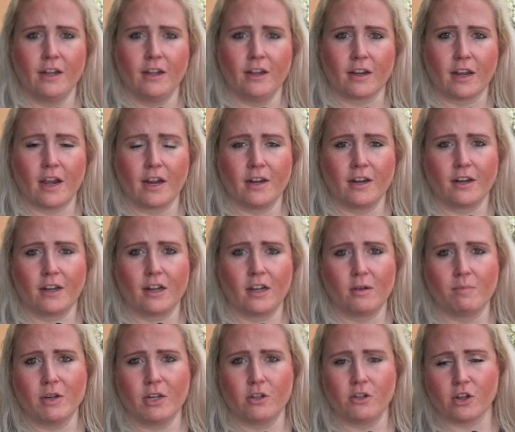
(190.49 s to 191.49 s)
kind of
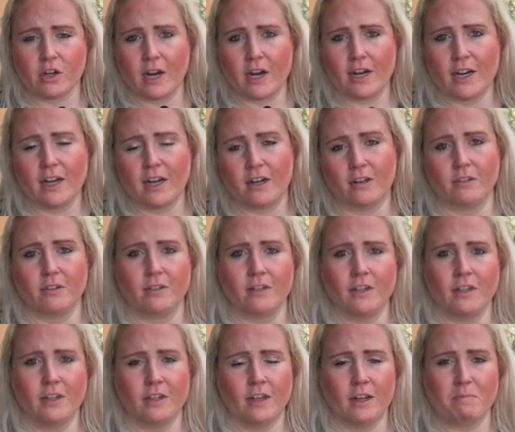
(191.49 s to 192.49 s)
come and try it out.
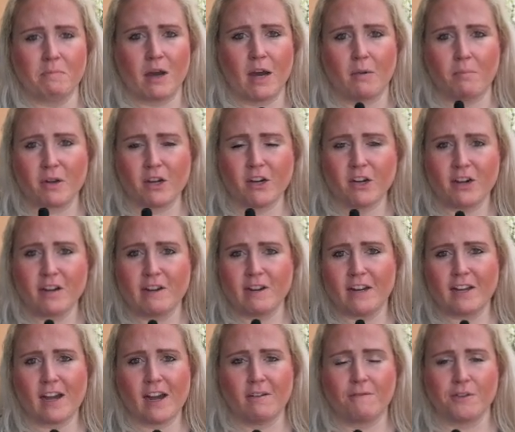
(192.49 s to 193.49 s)
I'm not married. I
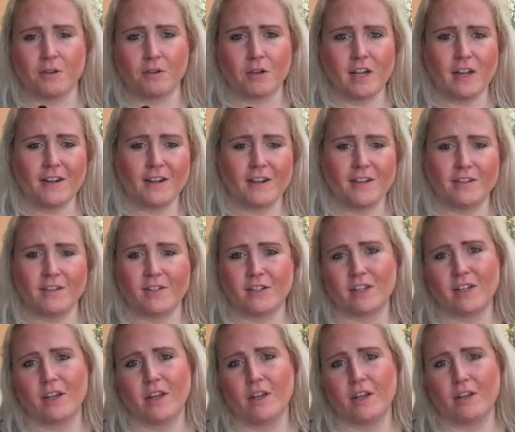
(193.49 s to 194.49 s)
have no kids.
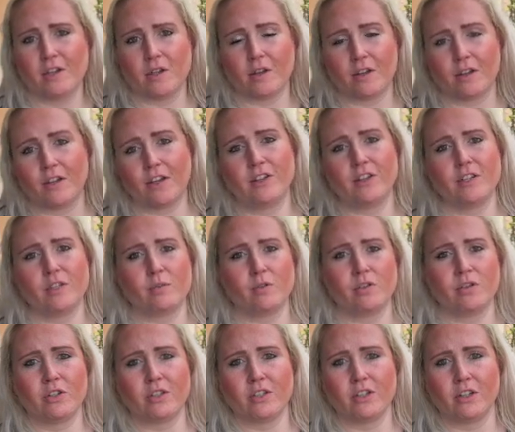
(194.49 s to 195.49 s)
So I thought this was
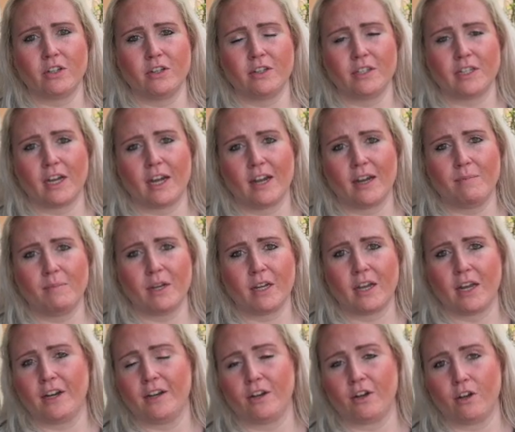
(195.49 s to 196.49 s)
just a good time to
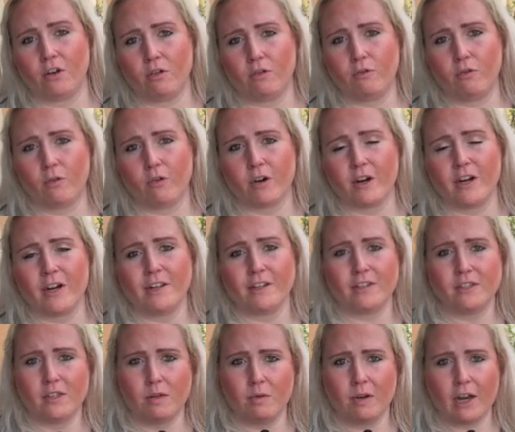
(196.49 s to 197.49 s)
kind of go for it and
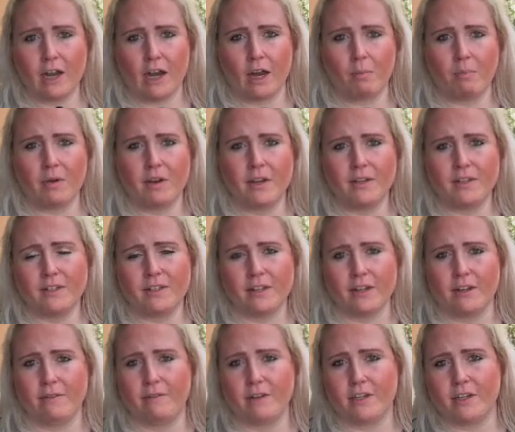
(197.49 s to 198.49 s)
see what happens.
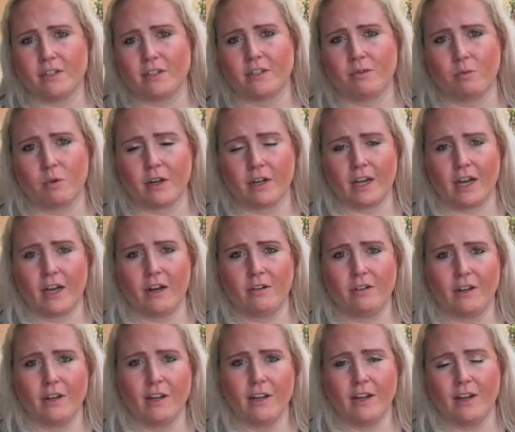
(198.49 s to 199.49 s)
And if it doesn't work out,
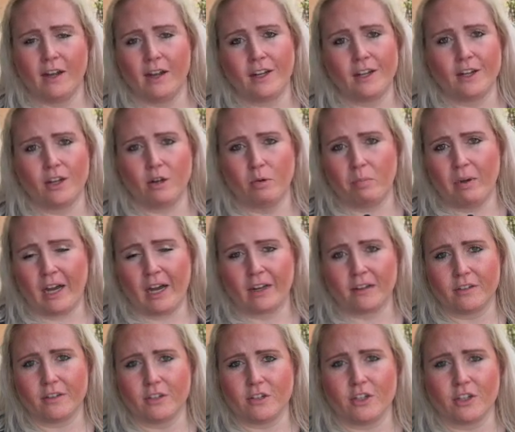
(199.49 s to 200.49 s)
I go
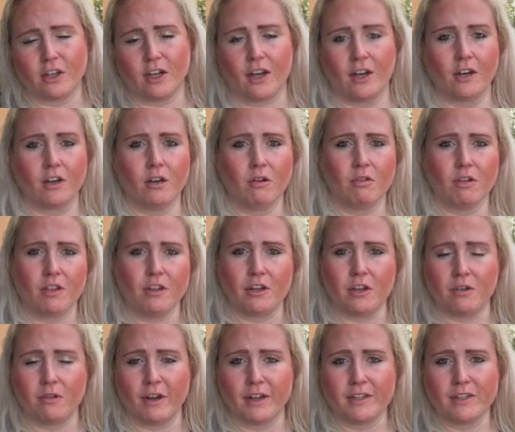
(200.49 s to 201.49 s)
back to Chicago or the
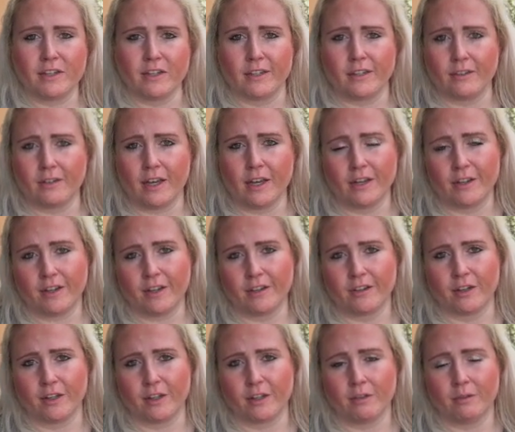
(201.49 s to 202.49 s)
US and get
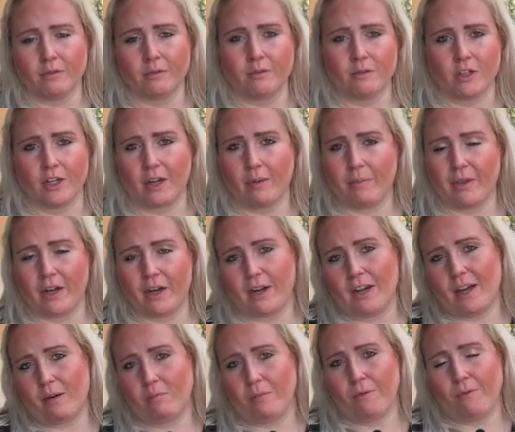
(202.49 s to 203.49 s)
another job that I
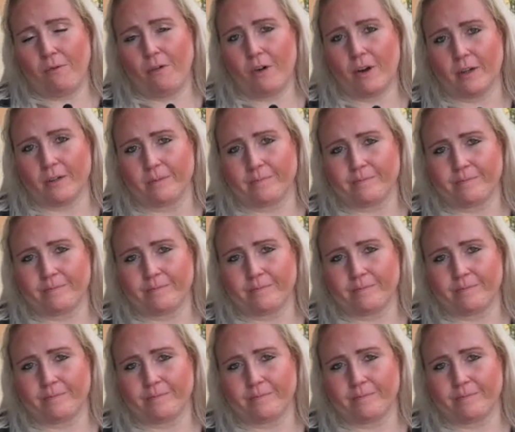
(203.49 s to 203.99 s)
had before.